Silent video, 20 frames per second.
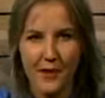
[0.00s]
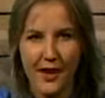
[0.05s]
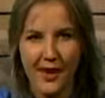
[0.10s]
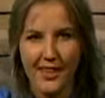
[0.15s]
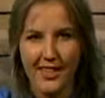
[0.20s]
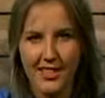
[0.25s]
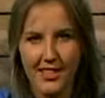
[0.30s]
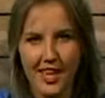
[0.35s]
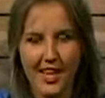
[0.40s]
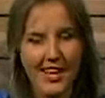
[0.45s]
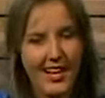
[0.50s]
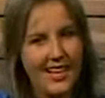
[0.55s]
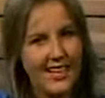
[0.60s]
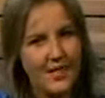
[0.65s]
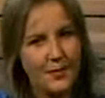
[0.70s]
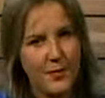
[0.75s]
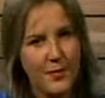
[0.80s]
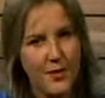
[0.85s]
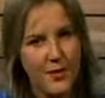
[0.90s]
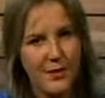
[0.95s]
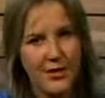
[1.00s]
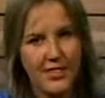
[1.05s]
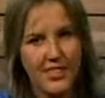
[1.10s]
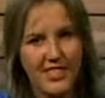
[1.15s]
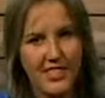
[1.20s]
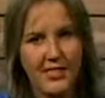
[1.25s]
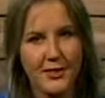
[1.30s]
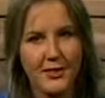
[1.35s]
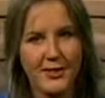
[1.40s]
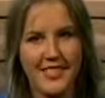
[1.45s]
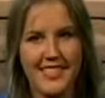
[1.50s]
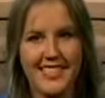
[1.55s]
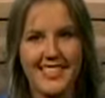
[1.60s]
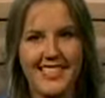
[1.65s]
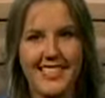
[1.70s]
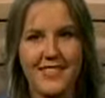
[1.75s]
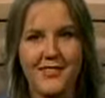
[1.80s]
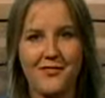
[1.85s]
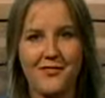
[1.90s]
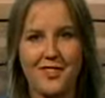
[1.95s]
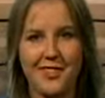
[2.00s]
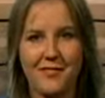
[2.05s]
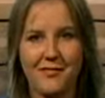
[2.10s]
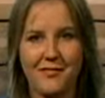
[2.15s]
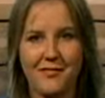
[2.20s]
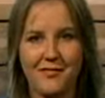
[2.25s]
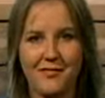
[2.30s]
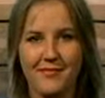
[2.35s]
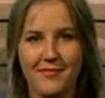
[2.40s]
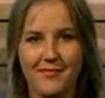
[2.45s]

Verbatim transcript: page at SBR TV.